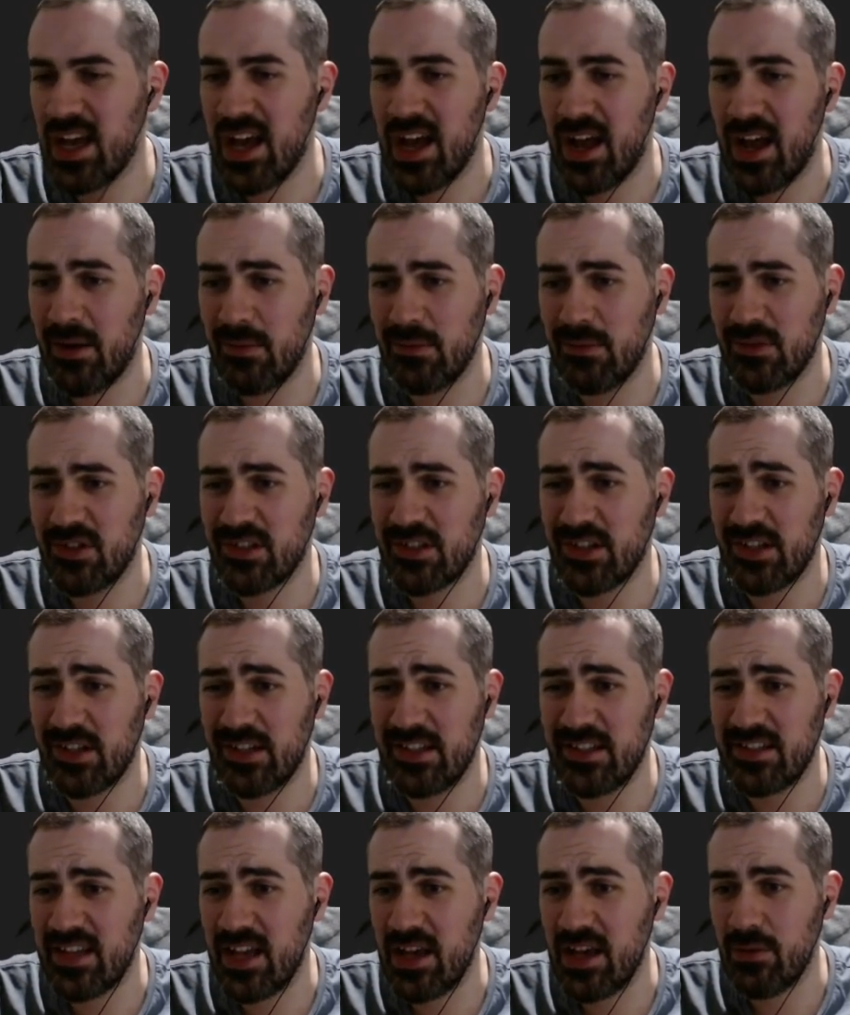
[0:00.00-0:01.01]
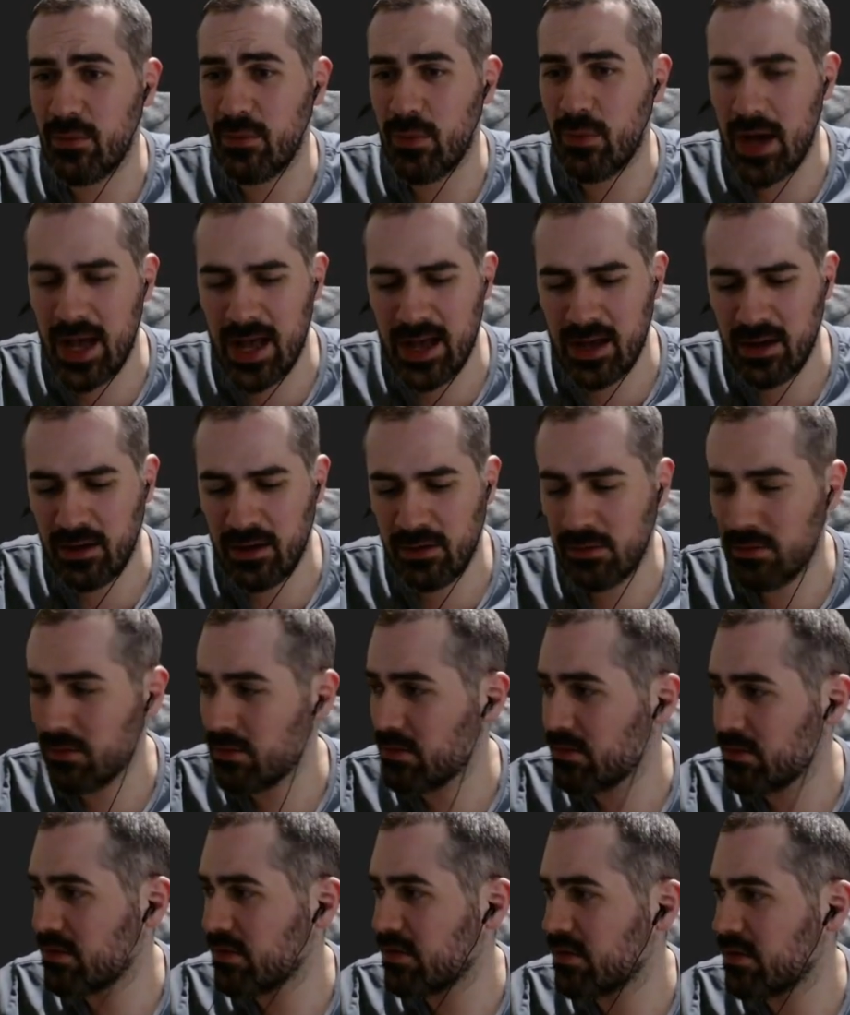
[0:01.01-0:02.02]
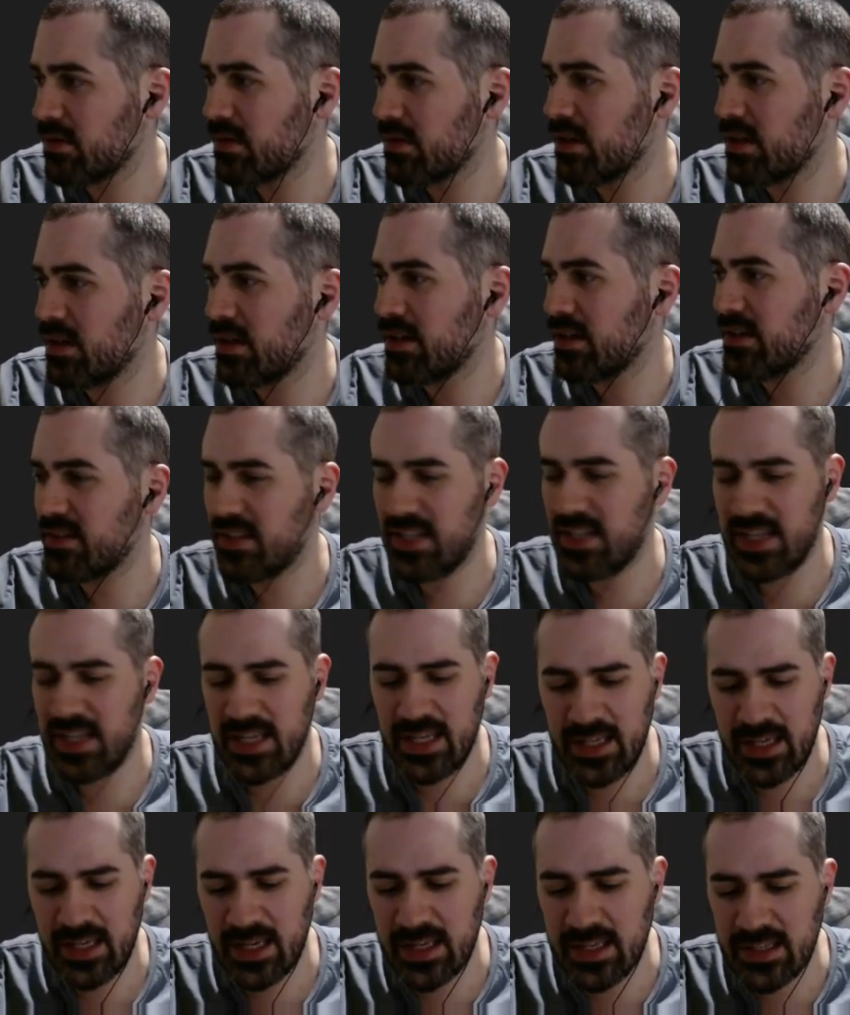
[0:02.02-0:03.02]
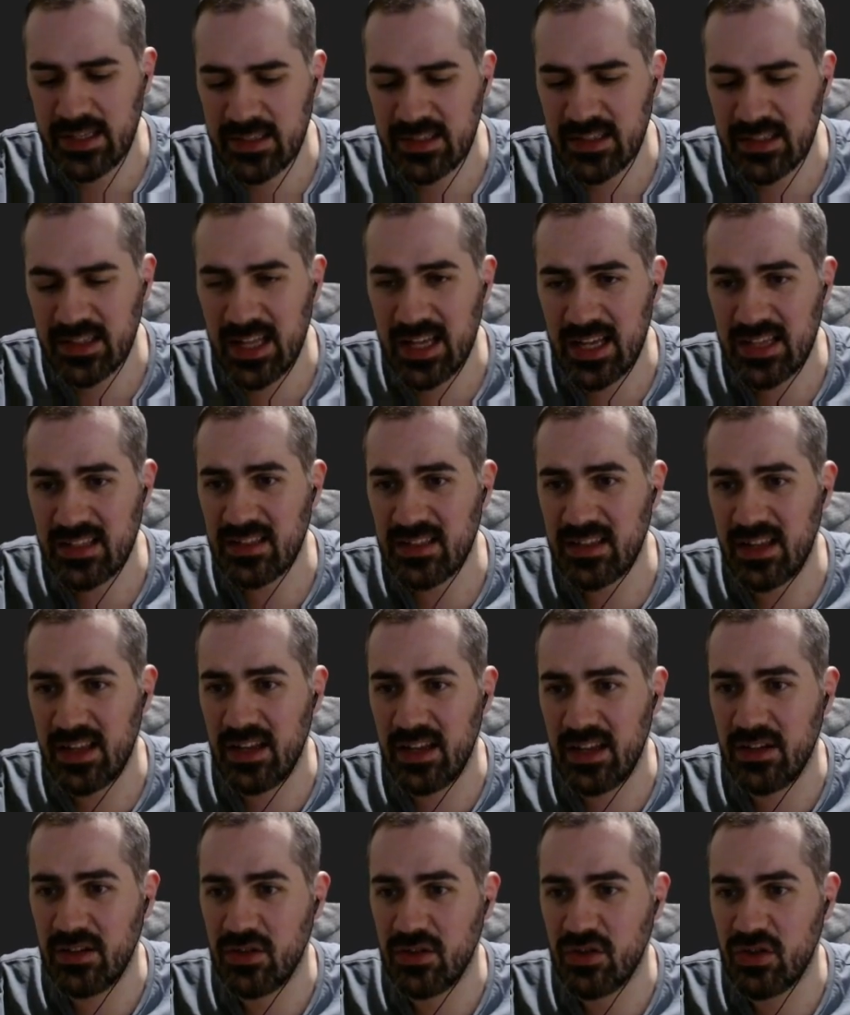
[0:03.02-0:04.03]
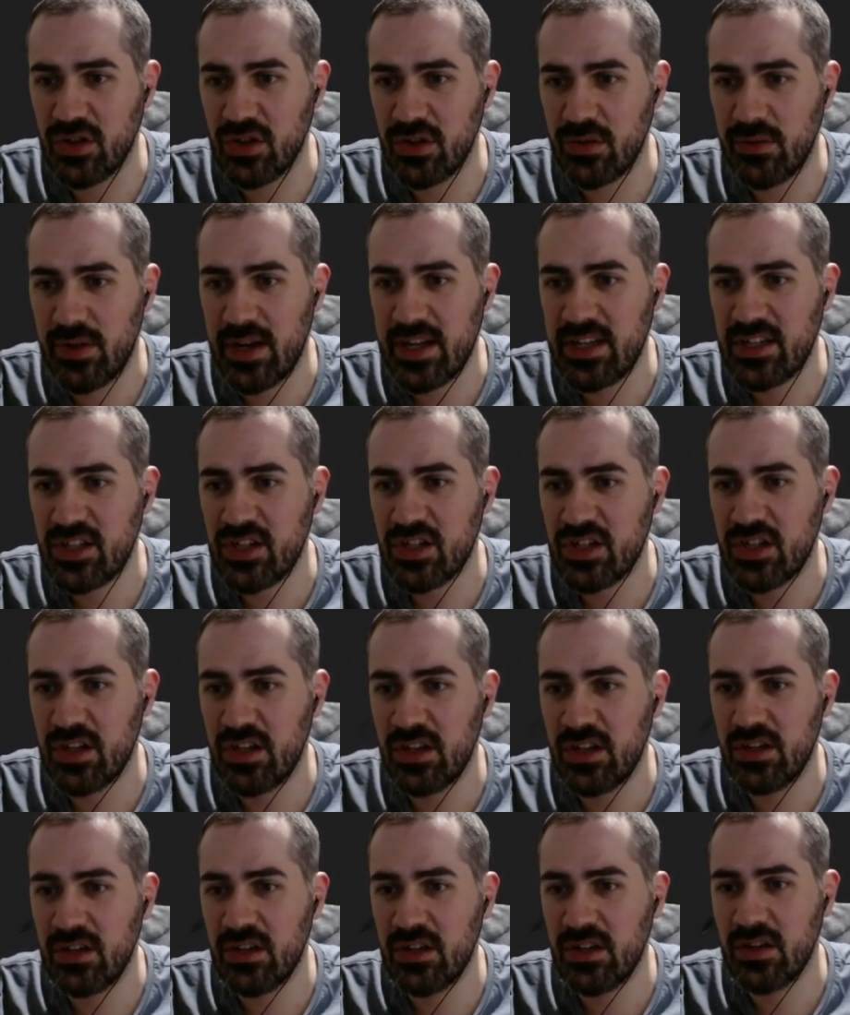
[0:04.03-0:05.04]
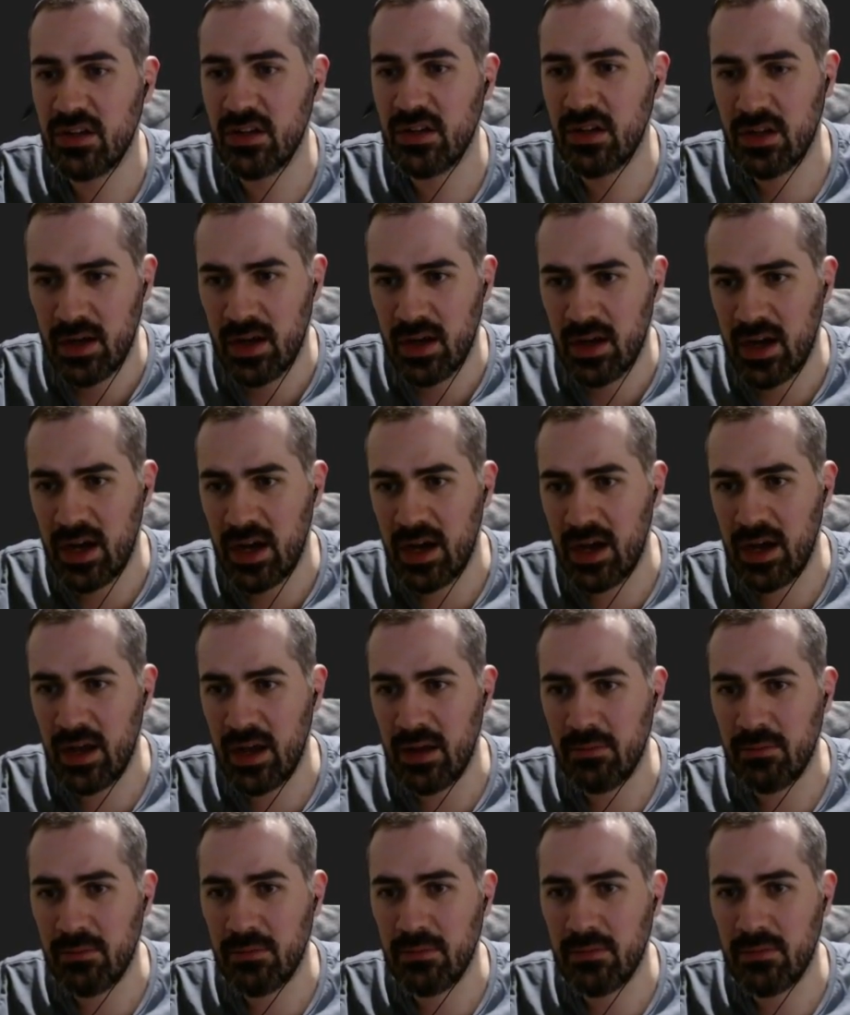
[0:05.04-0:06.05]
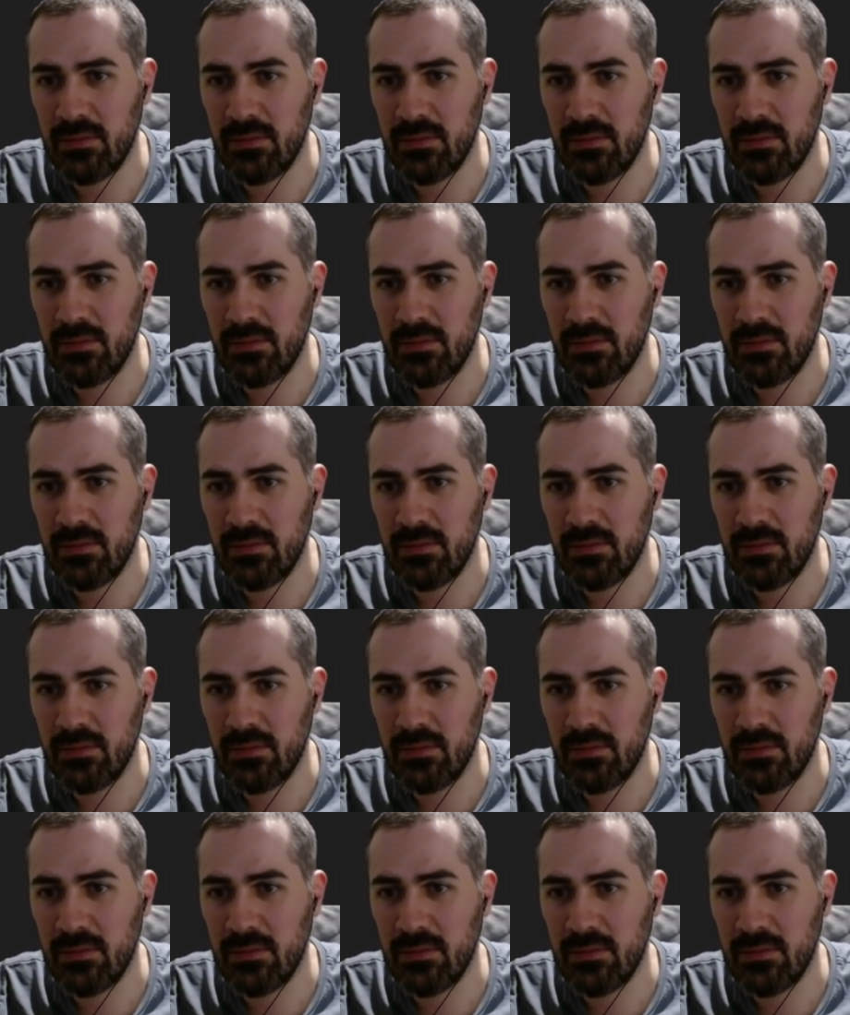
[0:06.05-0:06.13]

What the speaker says: And I'm just going to say while t is less than duration, I'm